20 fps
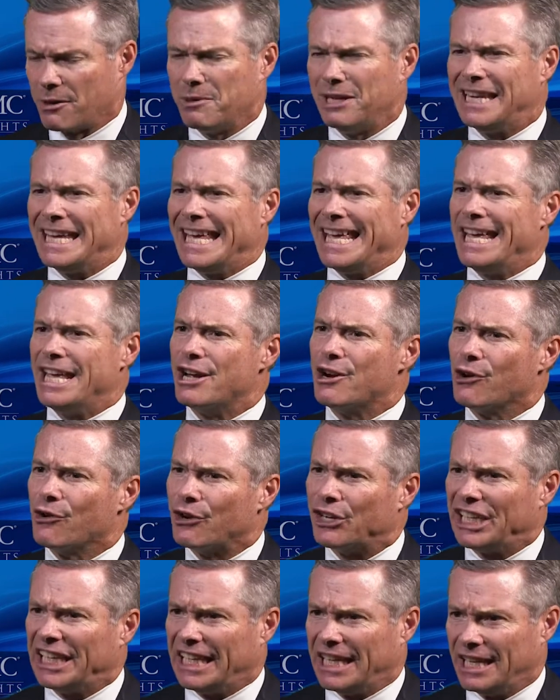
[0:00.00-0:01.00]
I mean,
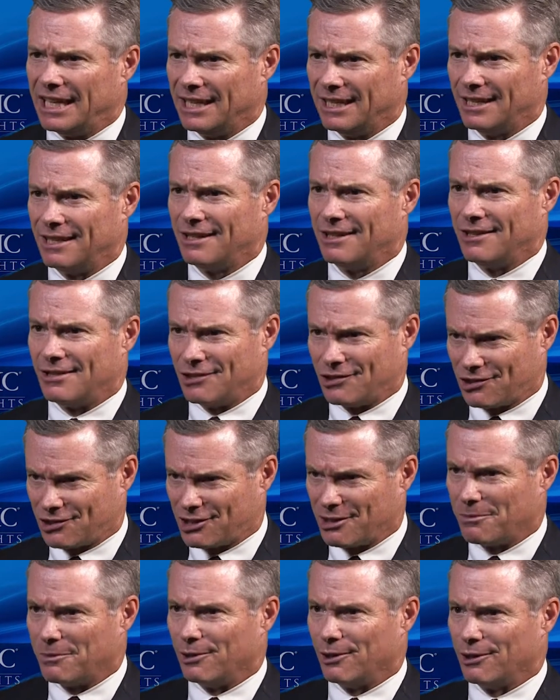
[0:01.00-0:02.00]
eerily
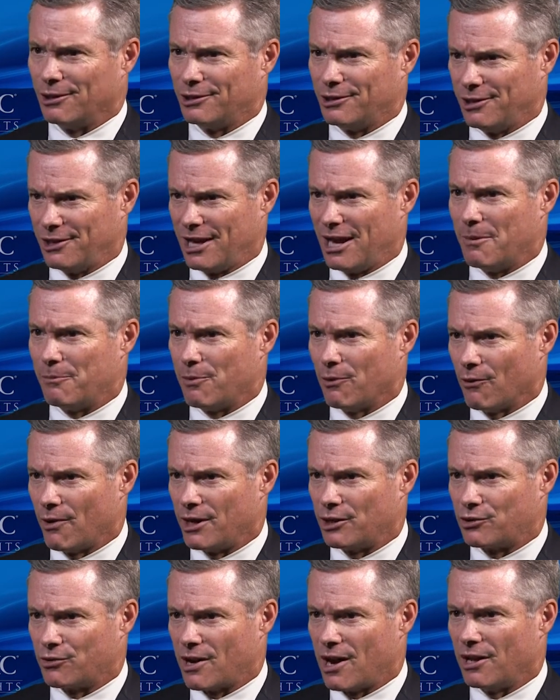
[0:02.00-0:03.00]
similar to the
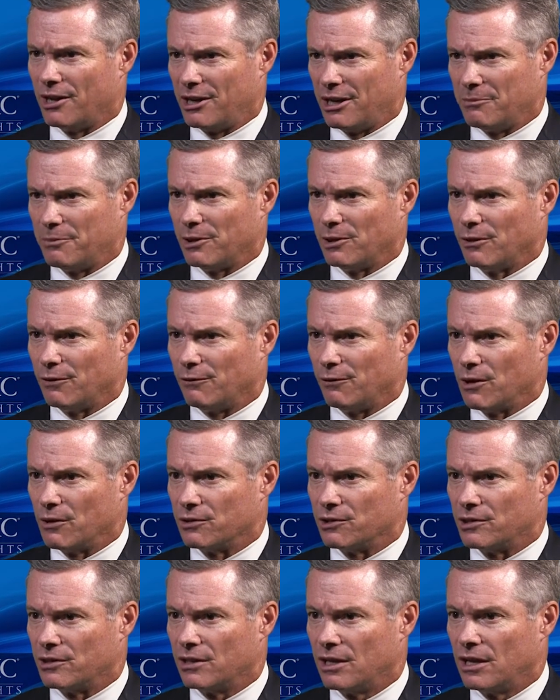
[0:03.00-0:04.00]
EMPA-REG and
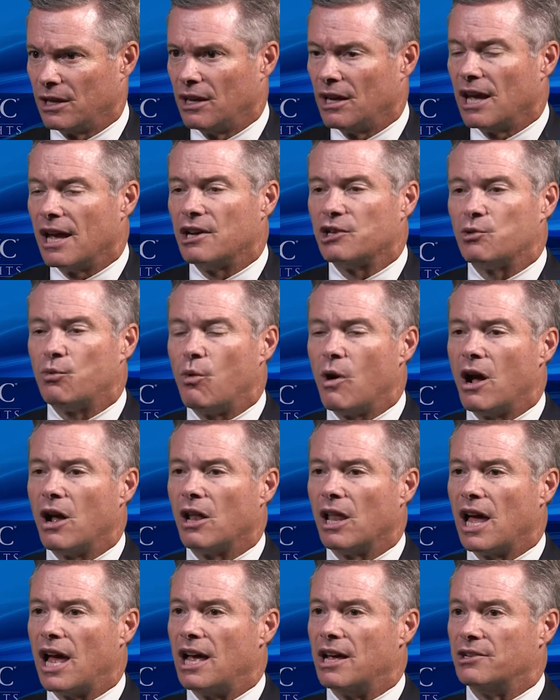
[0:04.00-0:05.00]
empagliflozin, as
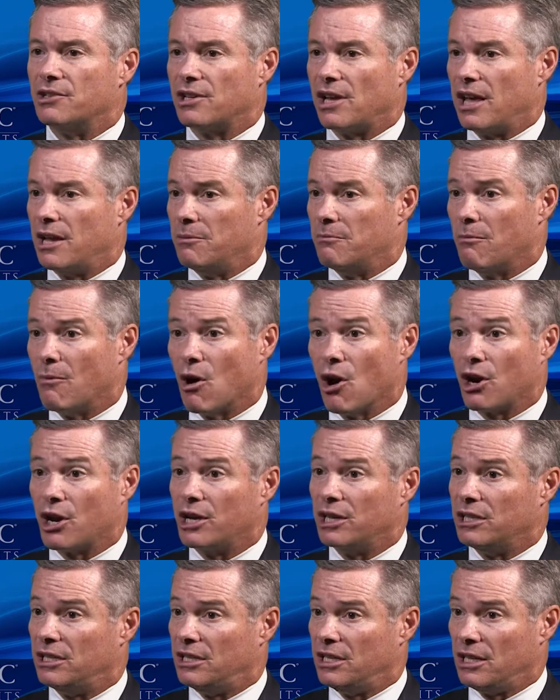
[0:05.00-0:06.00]
well as a
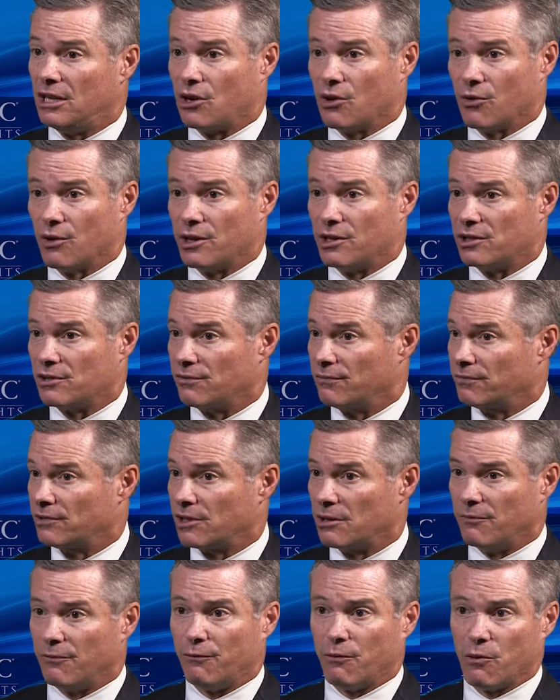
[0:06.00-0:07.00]
marked decrease,
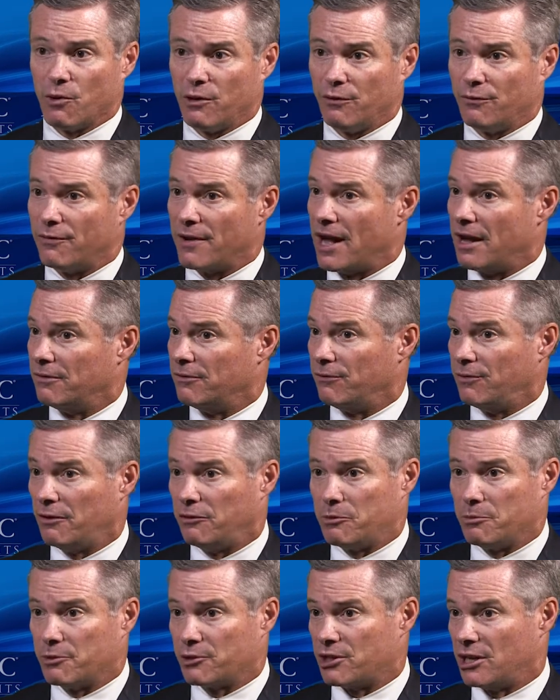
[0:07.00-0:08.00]
some 45 to
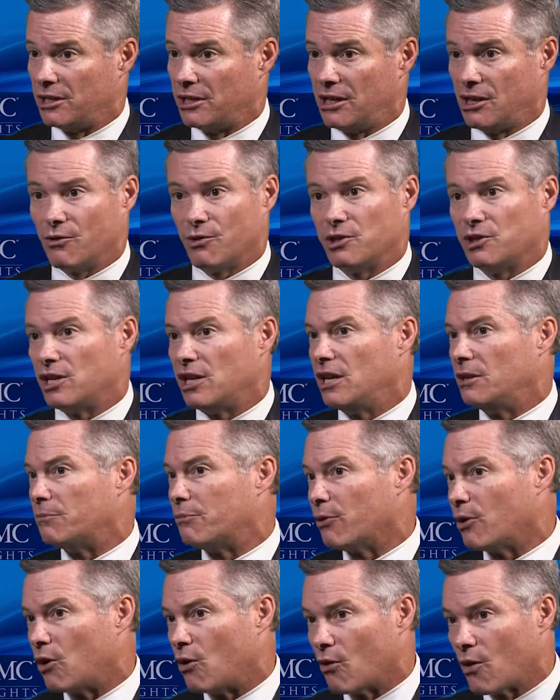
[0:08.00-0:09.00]
50% decrease in
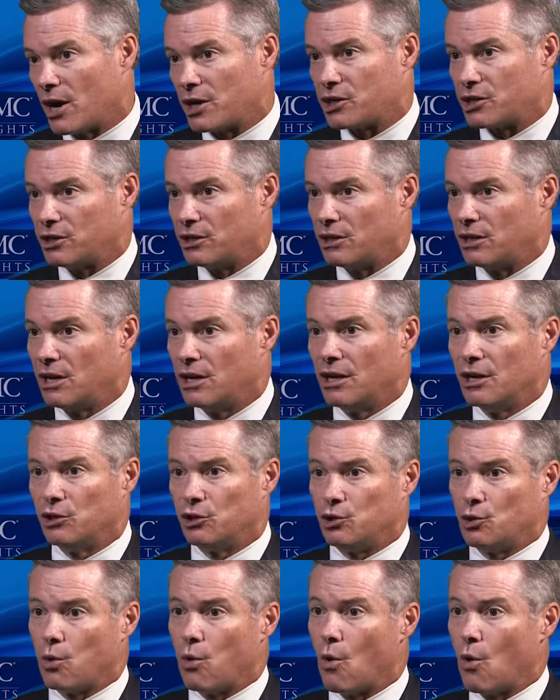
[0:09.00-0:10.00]
progression
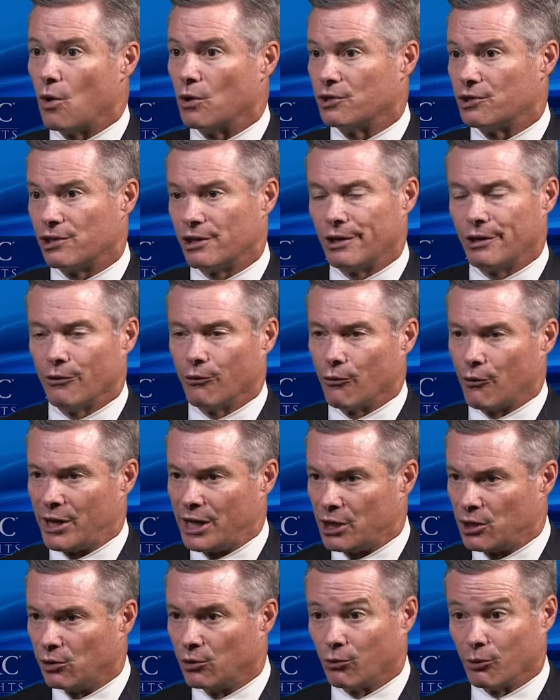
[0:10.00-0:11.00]
towards
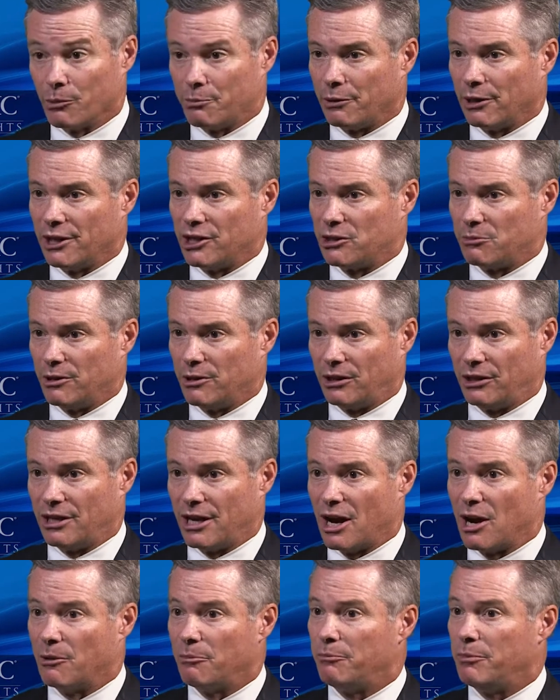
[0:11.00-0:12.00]
renal replacement
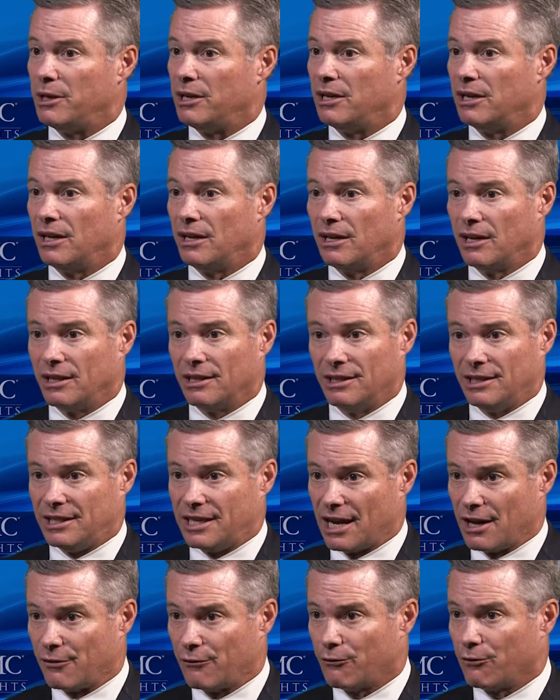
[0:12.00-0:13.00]
therapy,
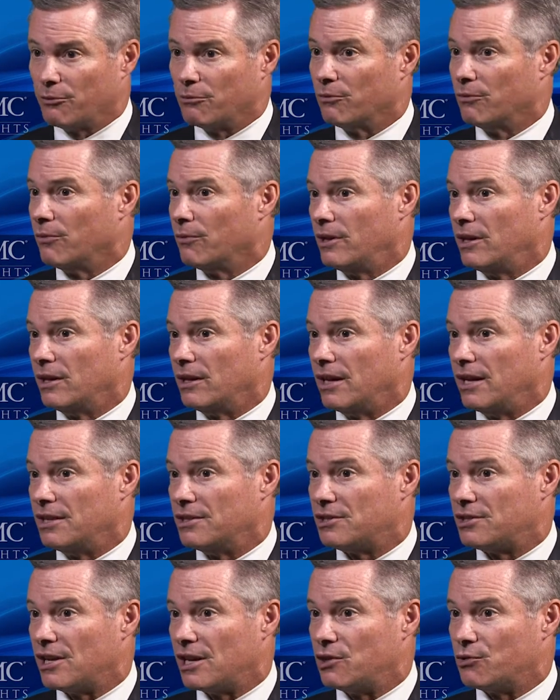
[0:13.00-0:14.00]
death from uh,
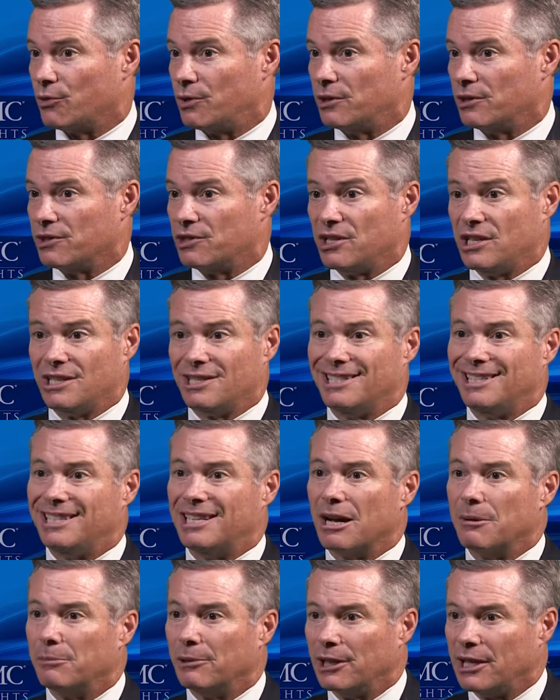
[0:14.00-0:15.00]
end-stage renal disease,
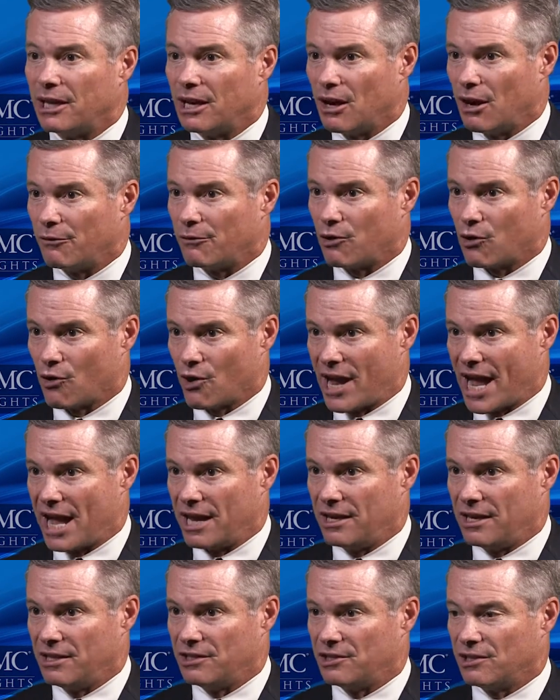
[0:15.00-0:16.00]
doubling of
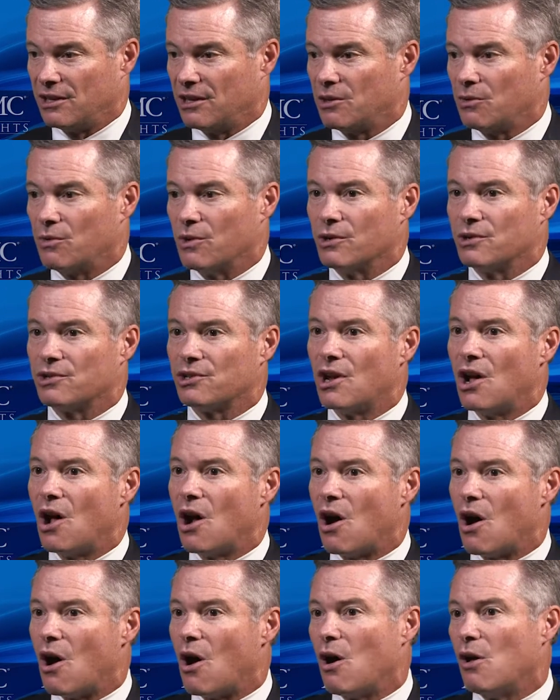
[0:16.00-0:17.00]
creatinines. In other words,
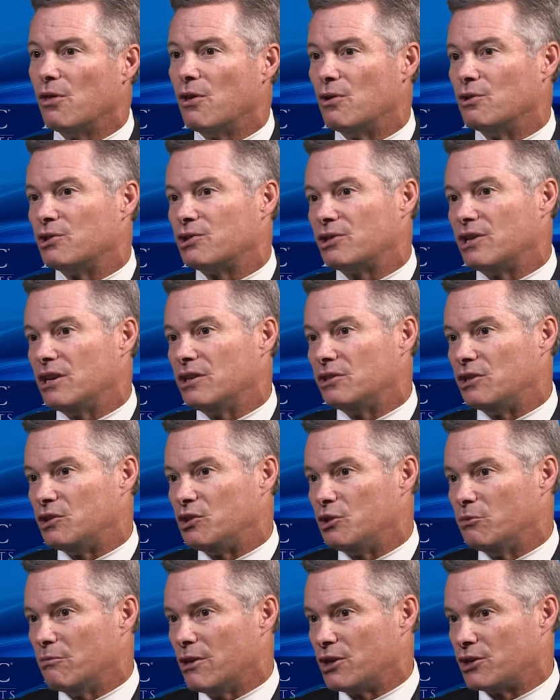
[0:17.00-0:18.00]
all those things
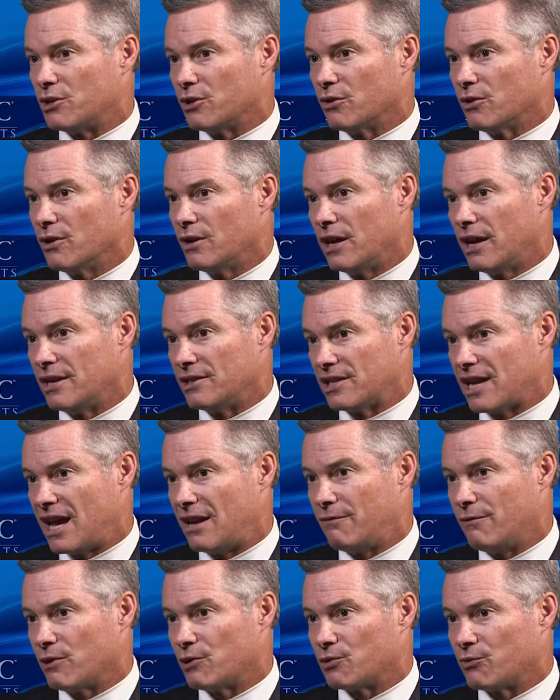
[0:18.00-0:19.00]
that you measure as
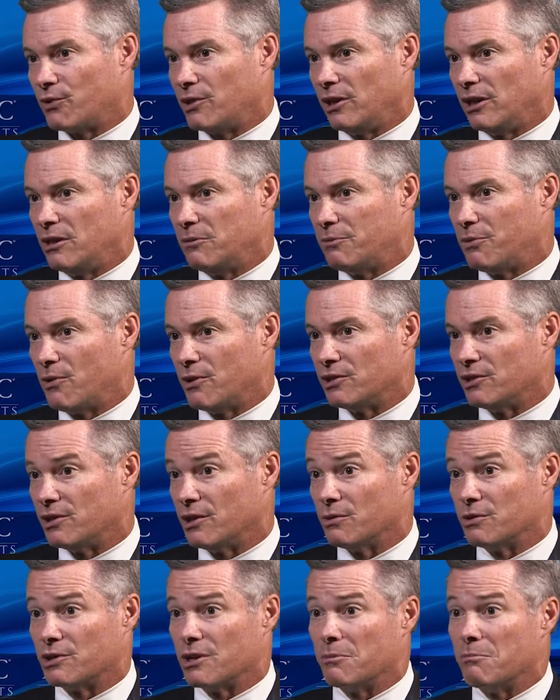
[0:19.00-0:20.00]
adverse renal endpoints,
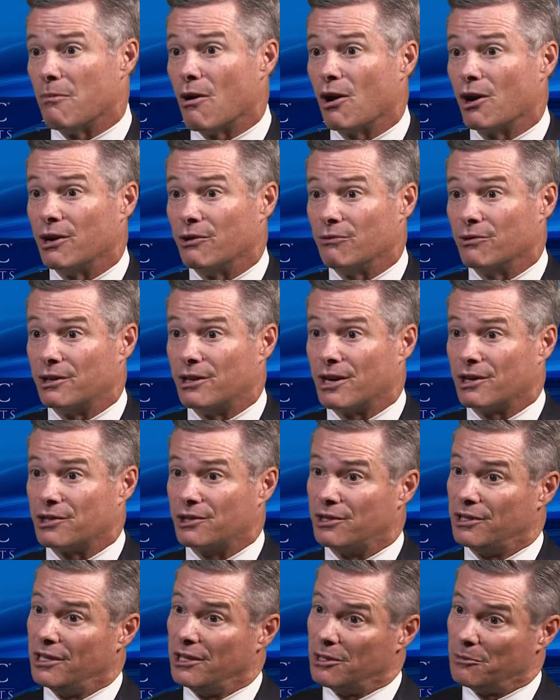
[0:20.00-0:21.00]
there was a marked
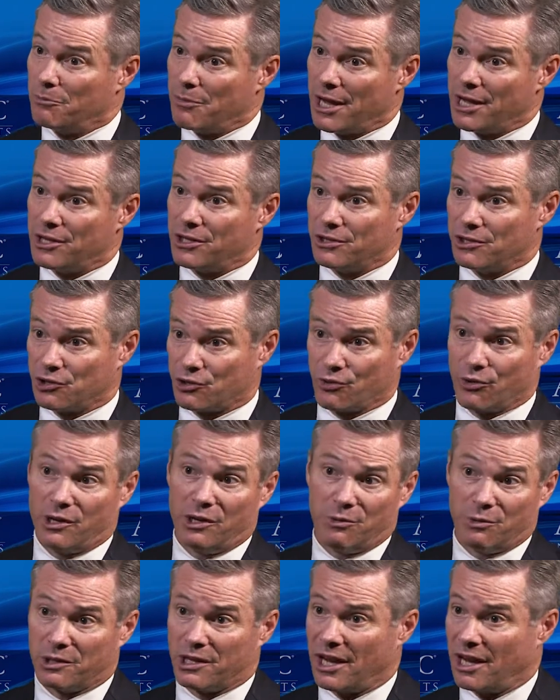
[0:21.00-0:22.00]
reduction in the patients
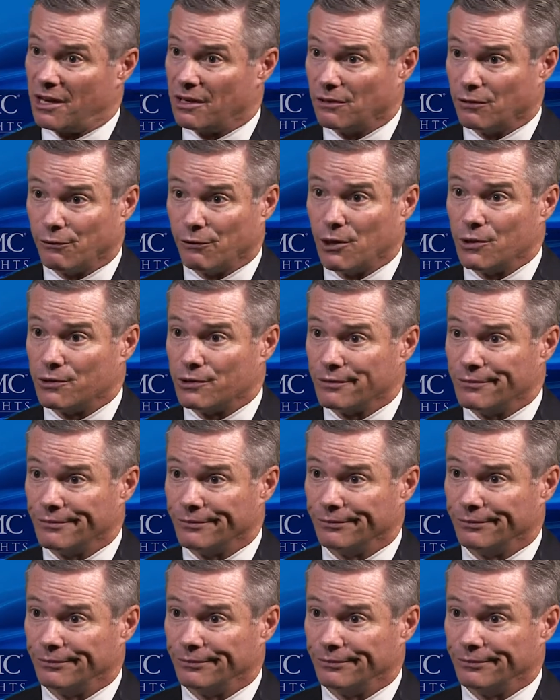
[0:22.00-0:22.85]
treated with canagliflozin.